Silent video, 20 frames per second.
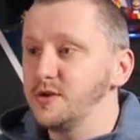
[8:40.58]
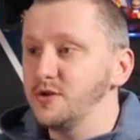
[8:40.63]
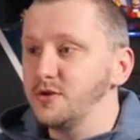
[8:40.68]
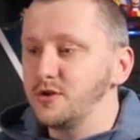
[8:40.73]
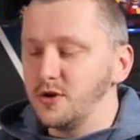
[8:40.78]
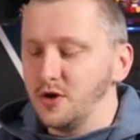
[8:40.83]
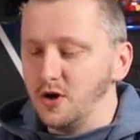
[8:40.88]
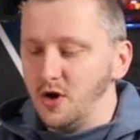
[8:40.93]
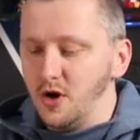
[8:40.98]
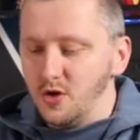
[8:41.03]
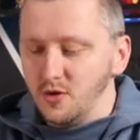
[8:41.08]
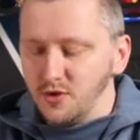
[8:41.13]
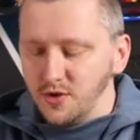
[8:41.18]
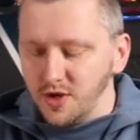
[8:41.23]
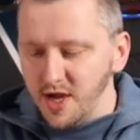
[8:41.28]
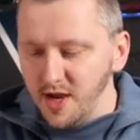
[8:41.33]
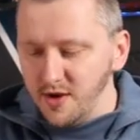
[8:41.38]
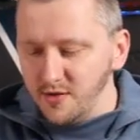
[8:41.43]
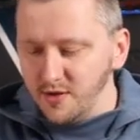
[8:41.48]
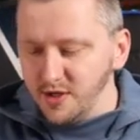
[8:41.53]
you go,
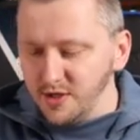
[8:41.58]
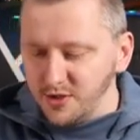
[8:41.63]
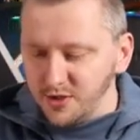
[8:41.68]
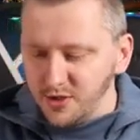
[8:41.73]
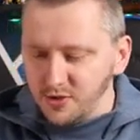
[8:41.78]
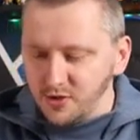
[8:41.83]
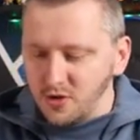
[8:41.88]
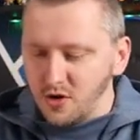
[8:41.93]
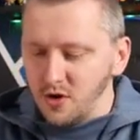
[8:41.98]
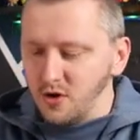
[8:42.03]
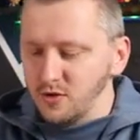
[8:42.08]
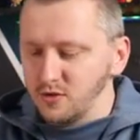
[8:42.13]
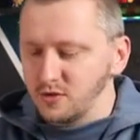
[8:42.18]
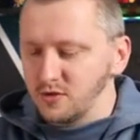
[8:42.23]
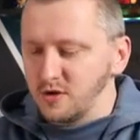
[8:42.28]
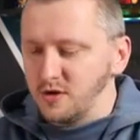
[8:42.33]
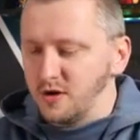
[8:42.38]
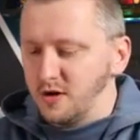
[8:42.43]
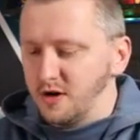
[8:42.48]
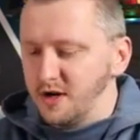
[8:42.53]
there is your
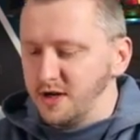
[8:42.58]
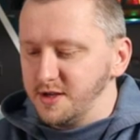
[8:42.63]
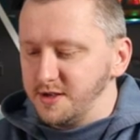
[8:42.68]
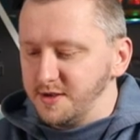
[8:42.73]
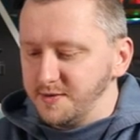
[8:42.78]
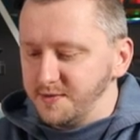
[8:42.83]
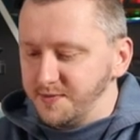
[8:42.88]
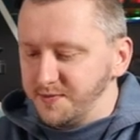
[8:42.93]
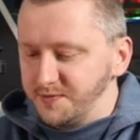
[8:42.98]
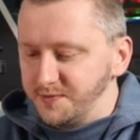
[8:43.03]
code card.